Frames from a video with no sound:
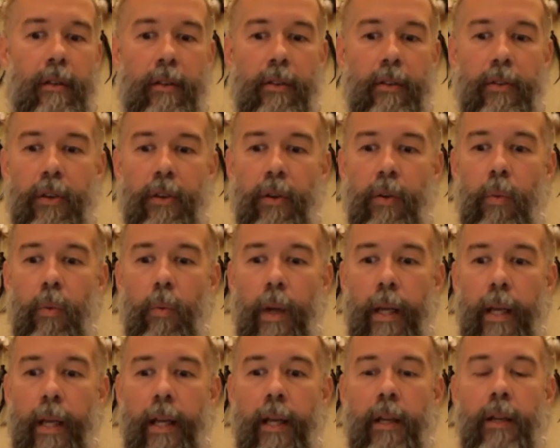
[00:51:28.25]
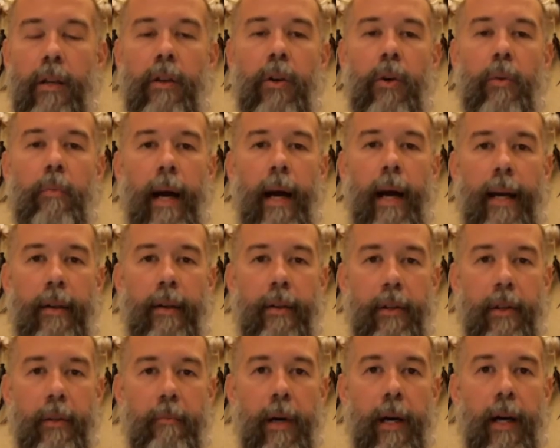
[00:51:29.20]
So we can go back to
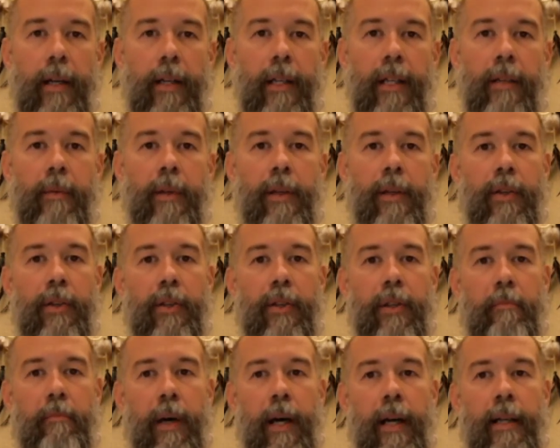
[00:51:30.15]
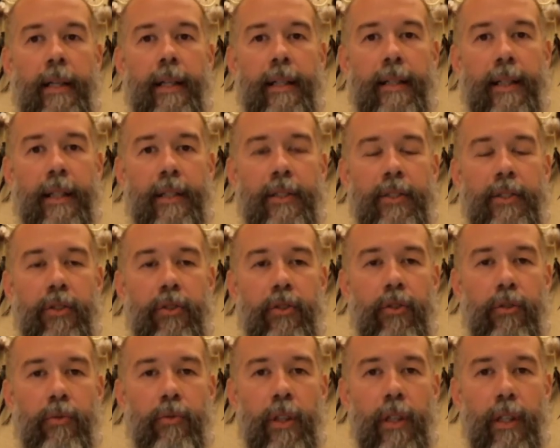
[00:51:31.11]
the body, because the body doesn't
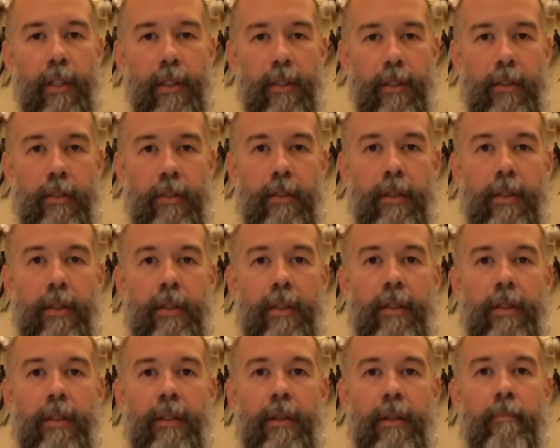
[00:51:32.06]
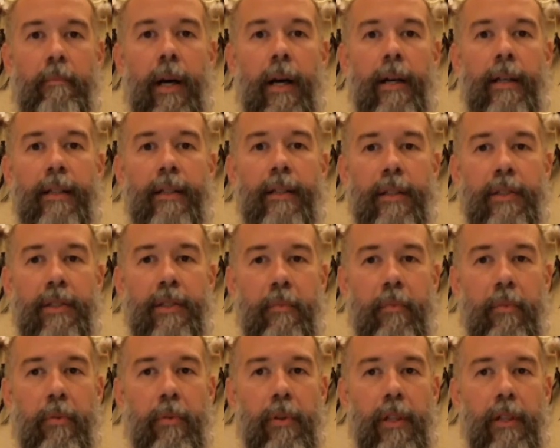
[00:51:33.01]
do this. The body doesn't
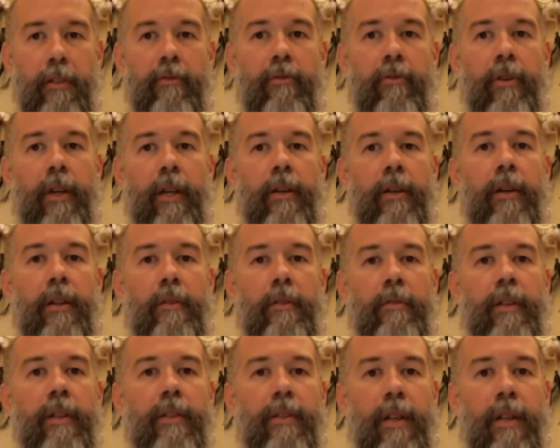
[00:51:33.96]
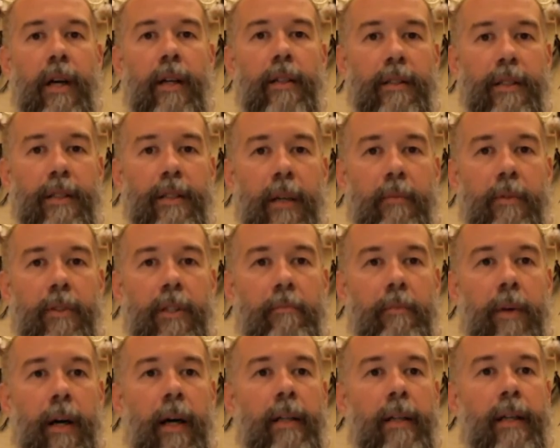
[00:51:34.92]
proliferate all of these concepts. The
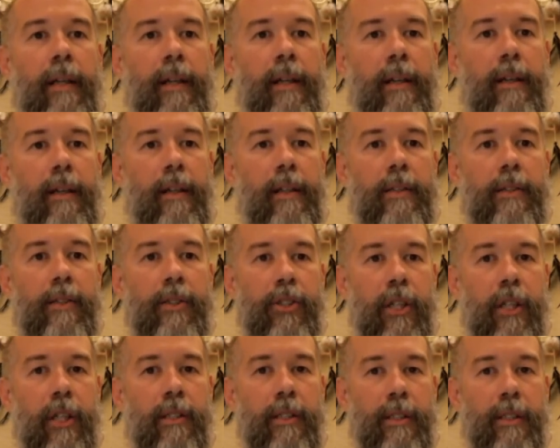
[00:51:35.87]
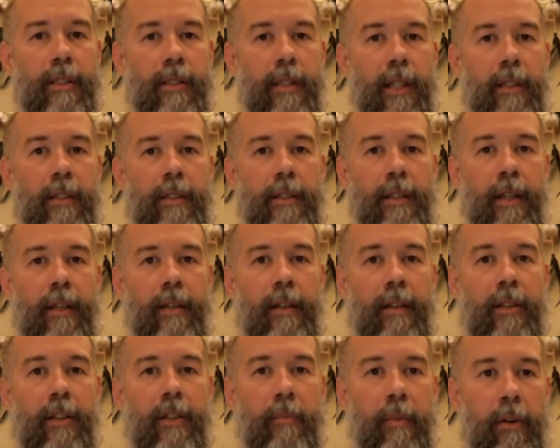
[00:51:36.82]
body is just sensate
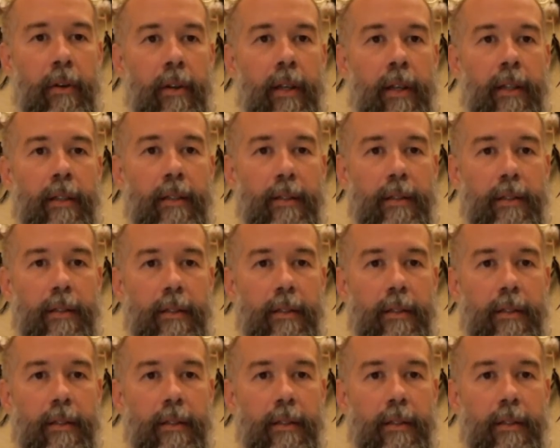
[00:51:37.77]
experience.